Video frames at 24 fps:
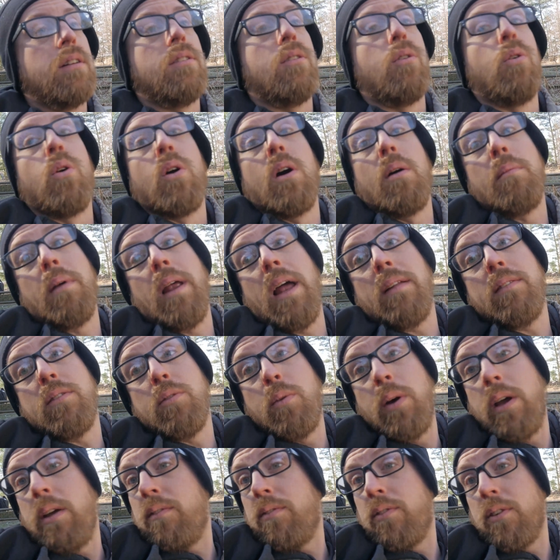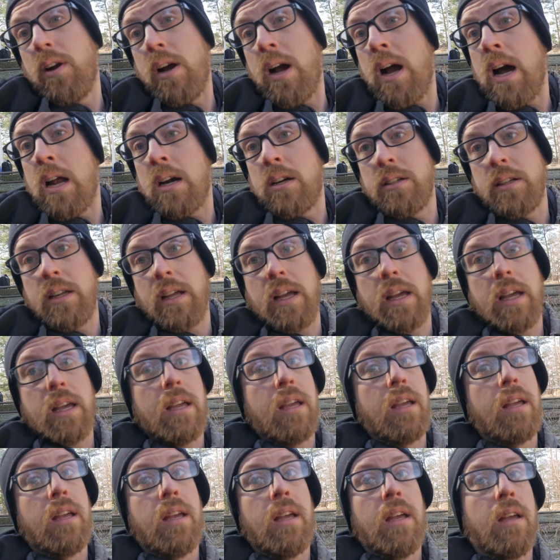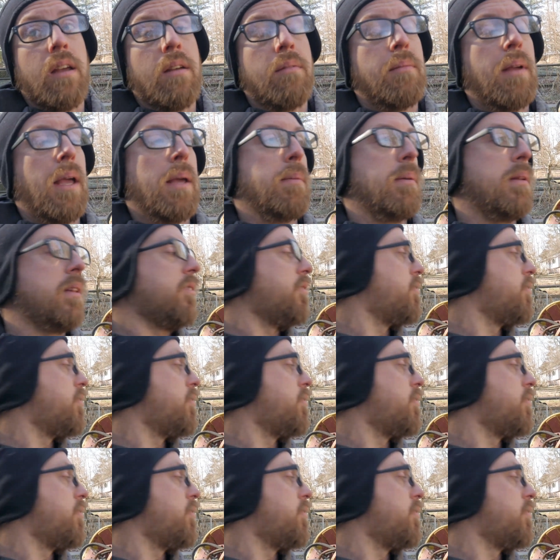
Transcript: Or I'm gonna have to wait for a hotter day, maybe in the